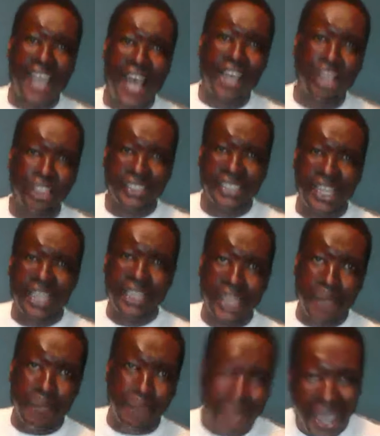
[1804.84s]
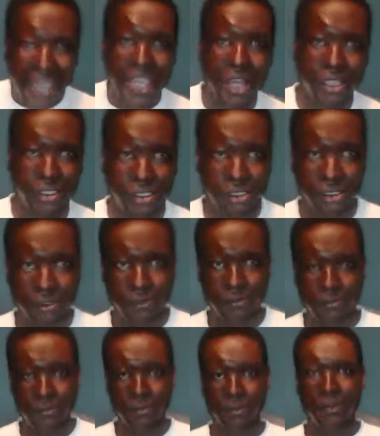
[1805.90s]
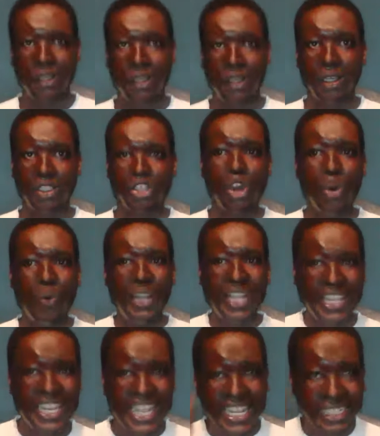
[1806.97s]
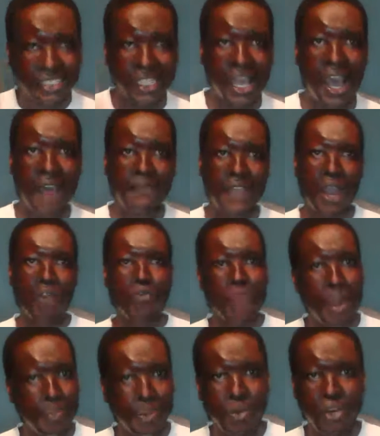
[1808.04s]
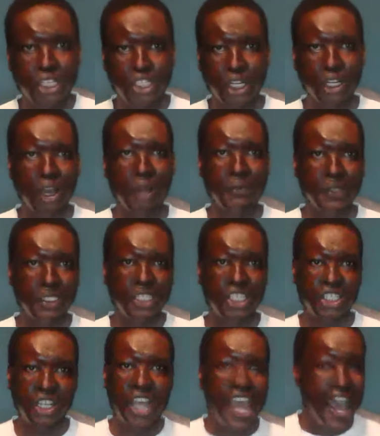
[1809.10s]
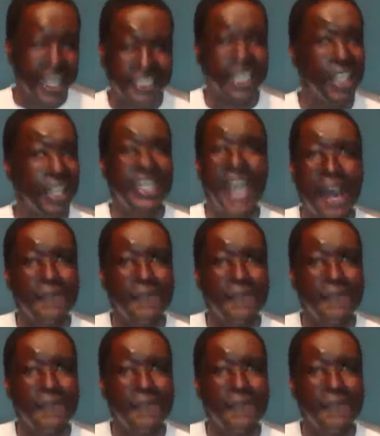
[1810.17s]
and until they pay us. So we need to have that reparation conversation. I tell all you,